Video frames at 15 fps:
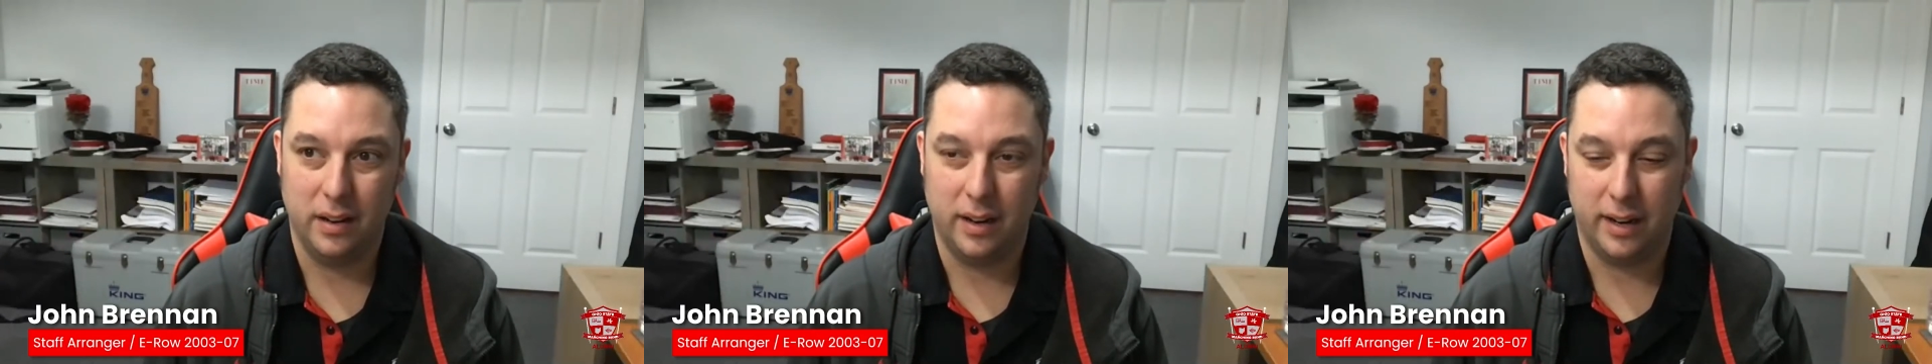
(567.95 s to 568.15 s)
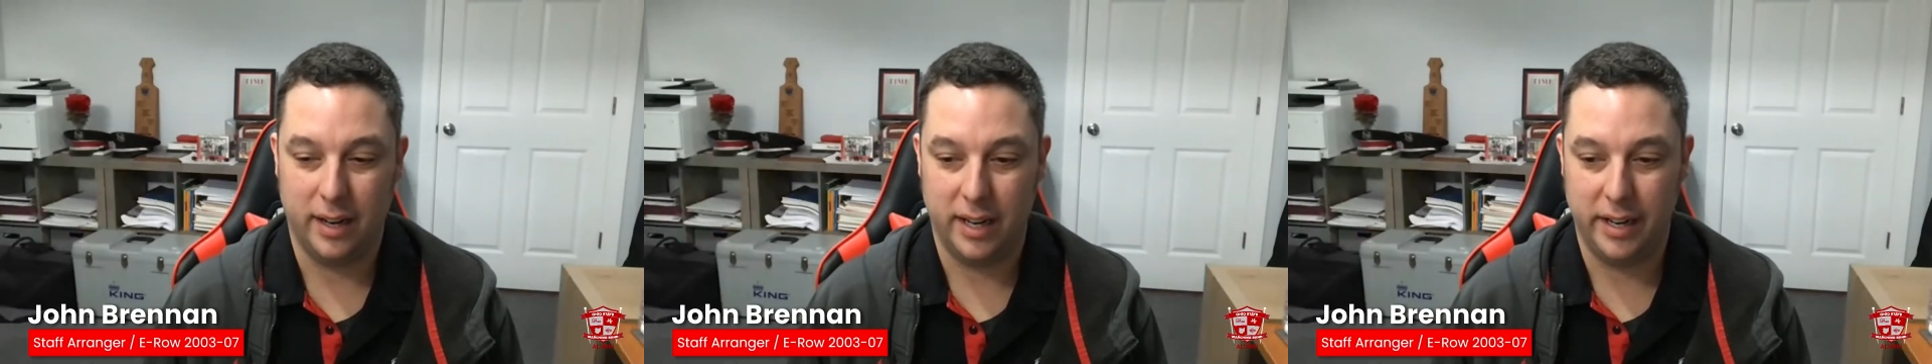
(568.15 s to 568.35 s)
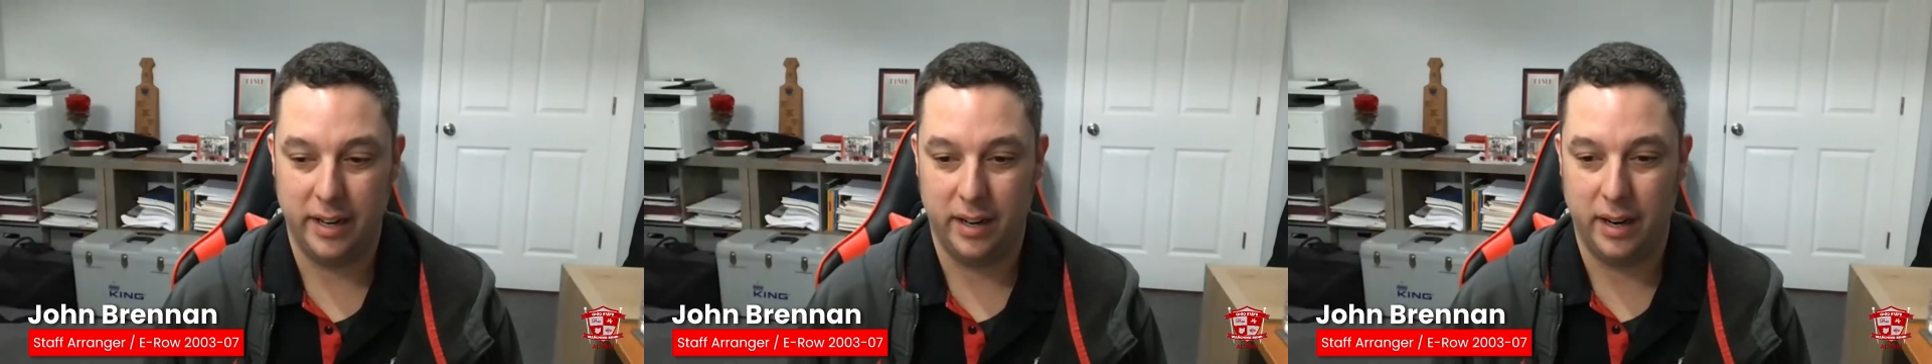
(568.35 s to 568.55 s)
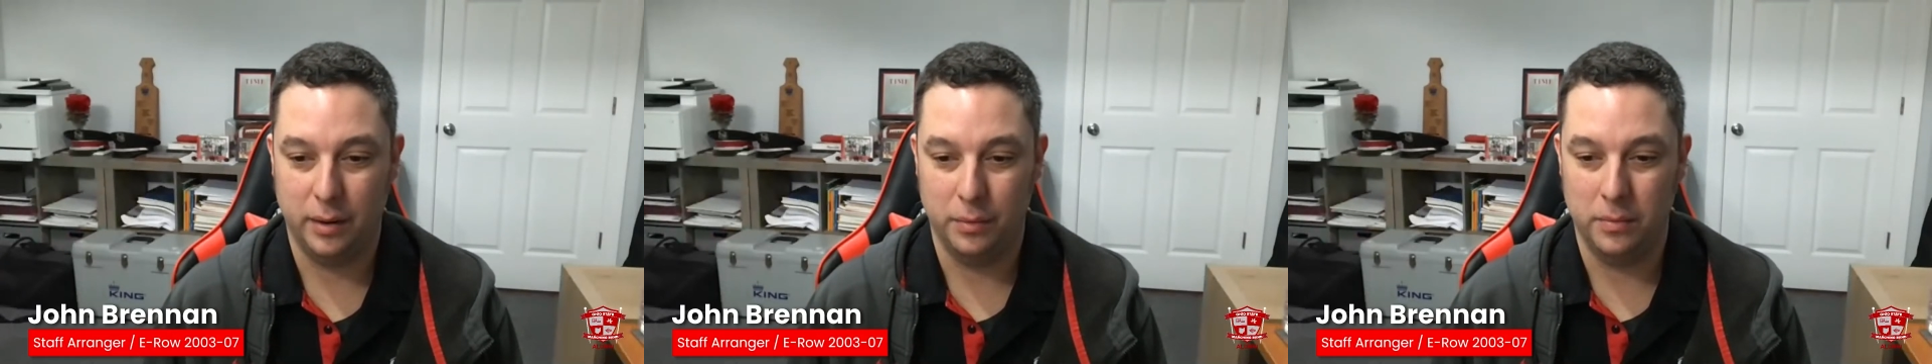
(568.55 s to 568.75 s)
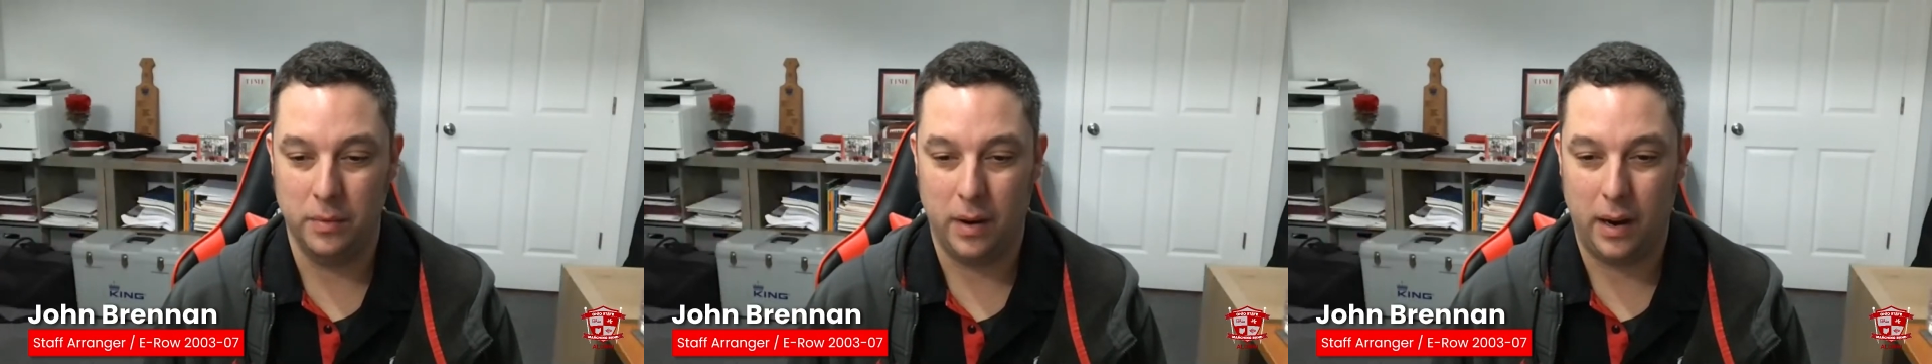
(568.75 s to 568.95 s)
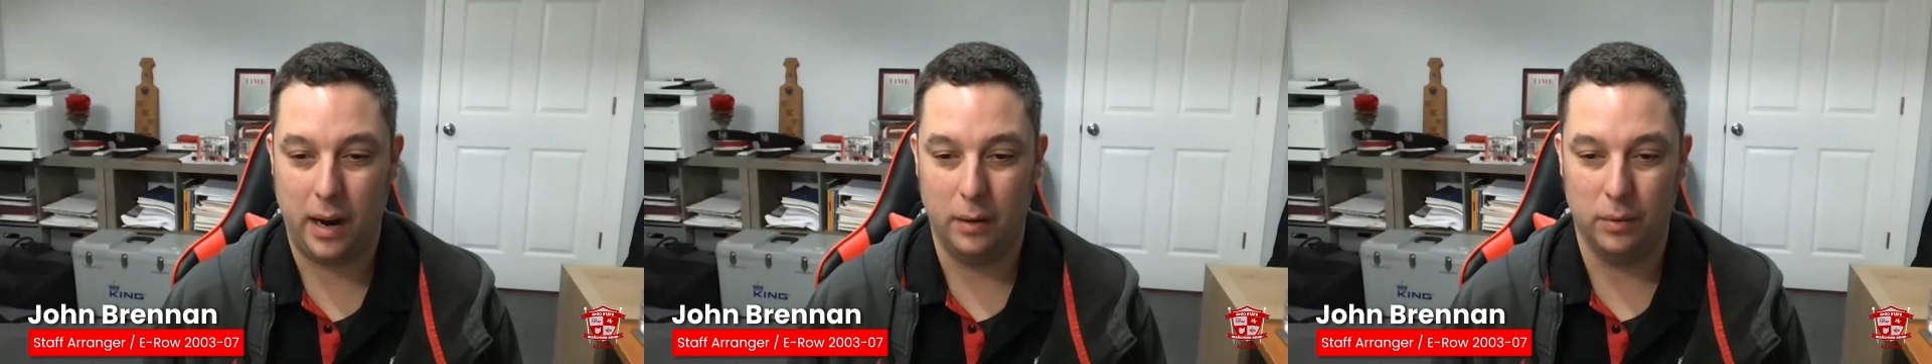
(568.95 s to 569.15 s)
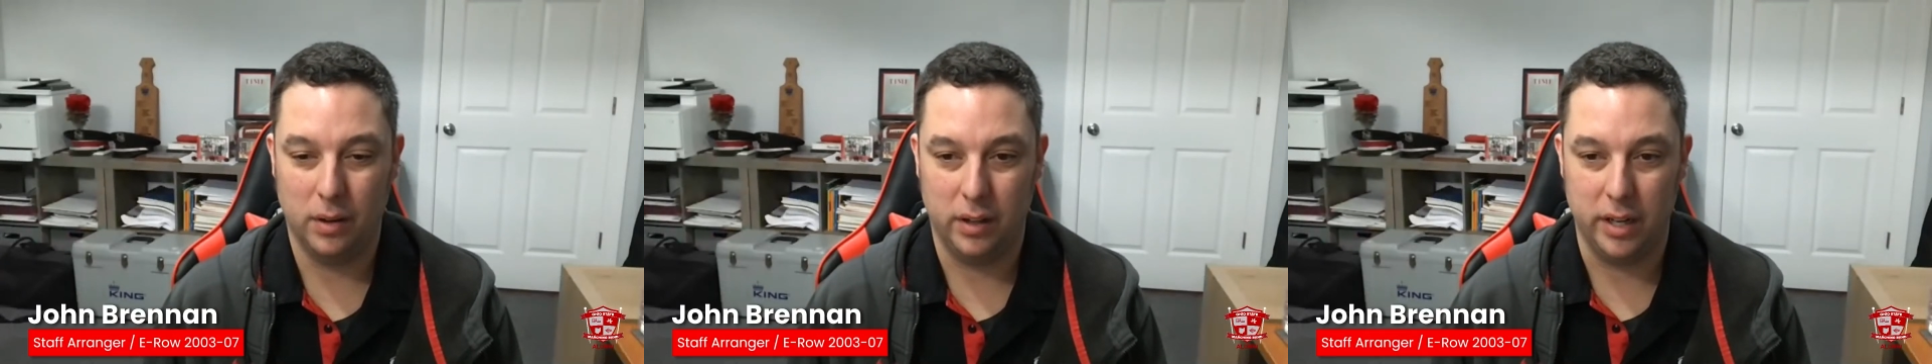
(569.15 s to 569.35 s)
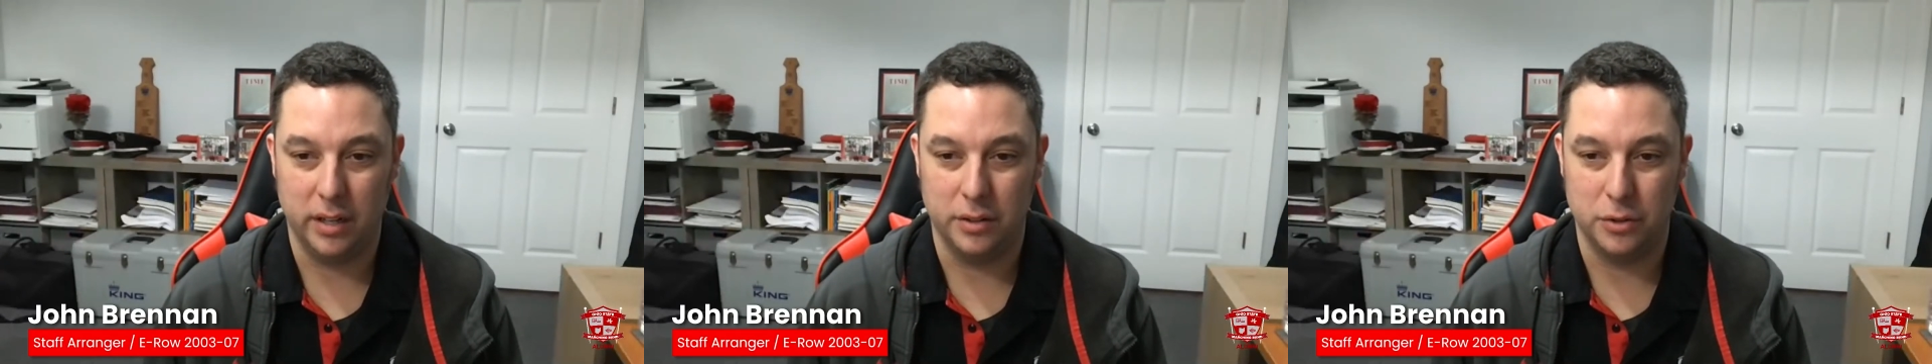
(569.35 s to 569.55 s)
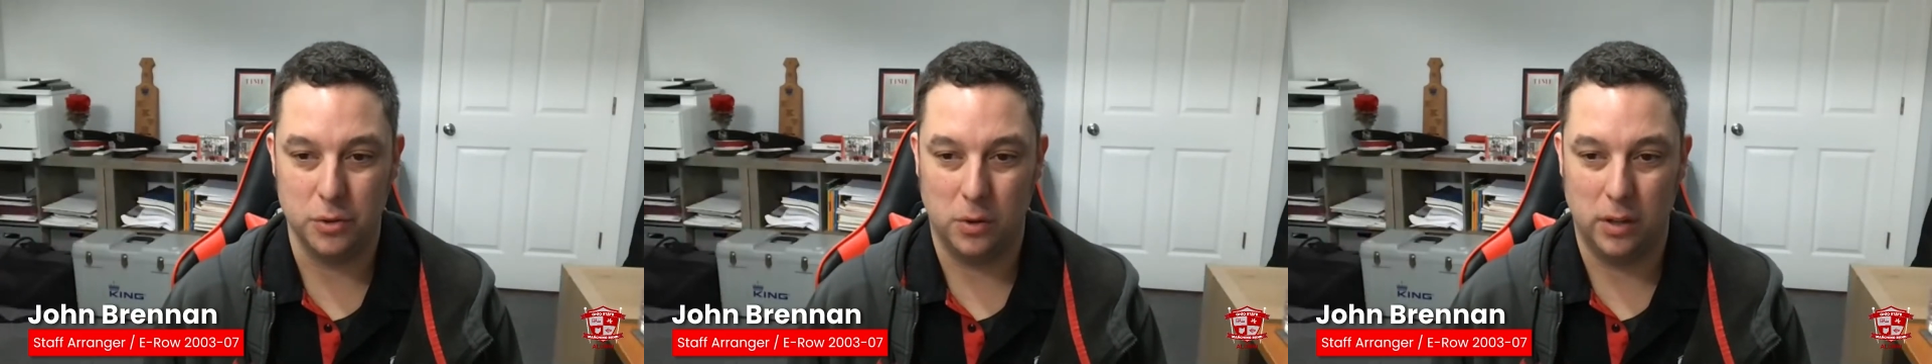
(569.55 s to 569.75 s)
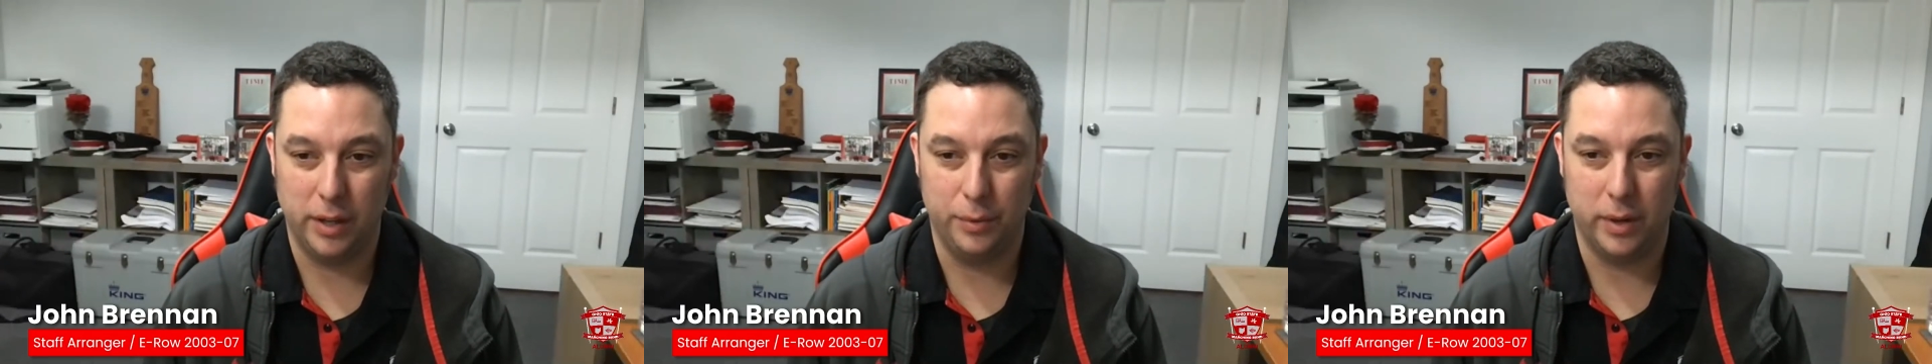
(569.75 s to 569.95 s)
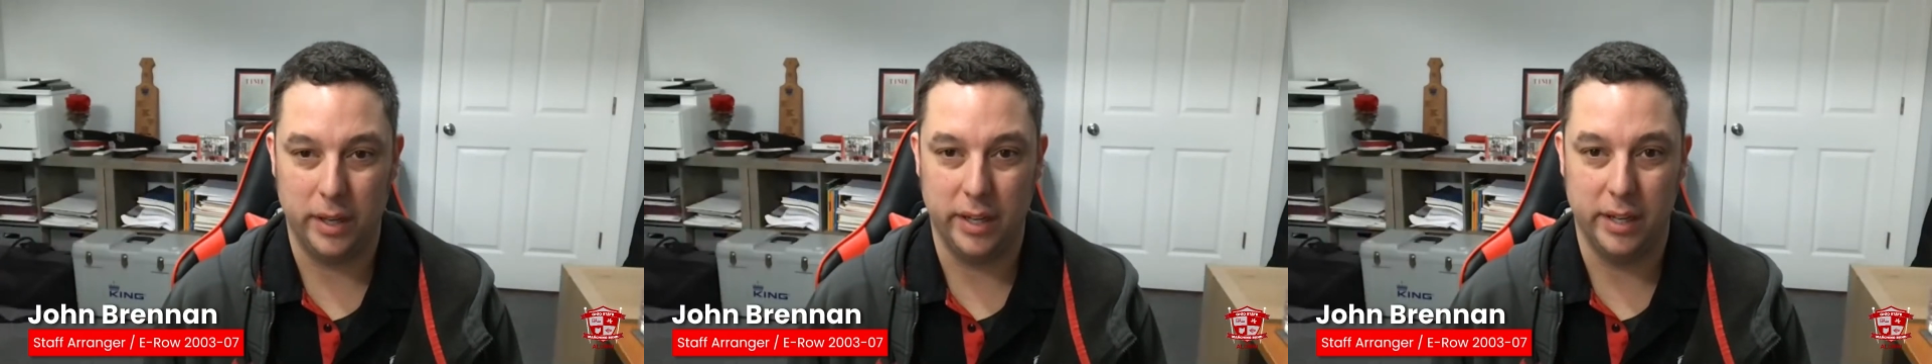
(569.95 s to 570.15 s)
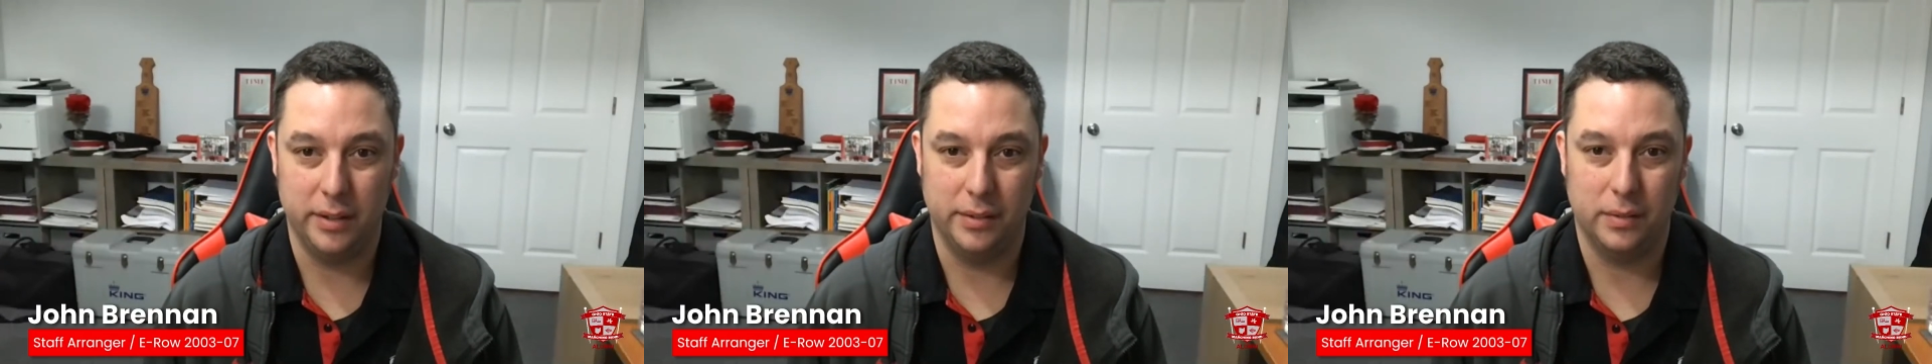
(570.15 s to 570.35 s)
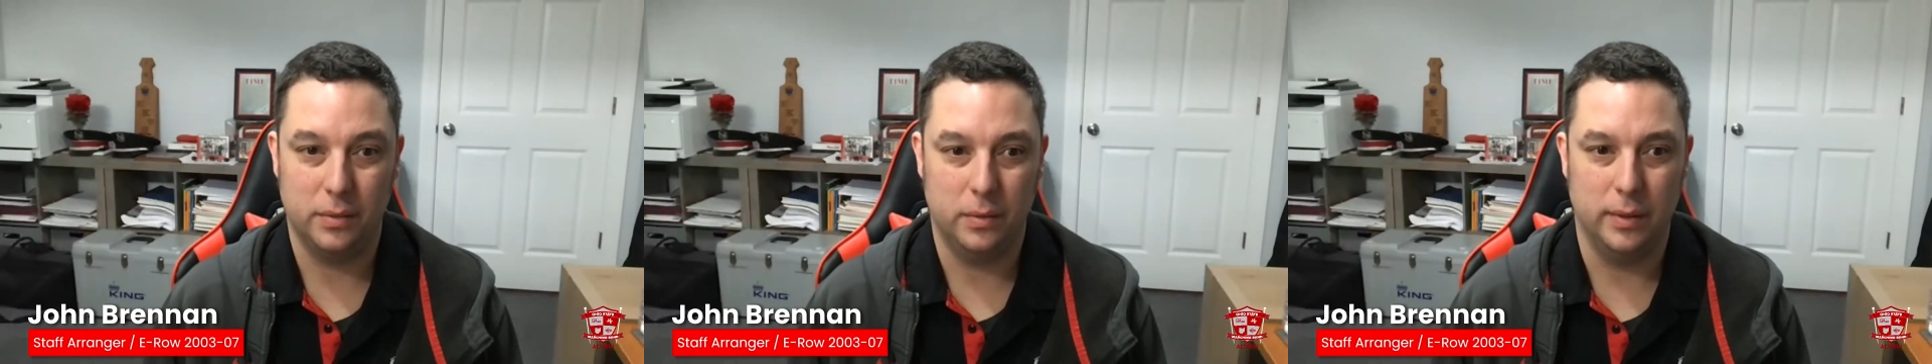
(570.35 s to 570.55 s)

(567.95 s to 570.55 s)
I really enjoy when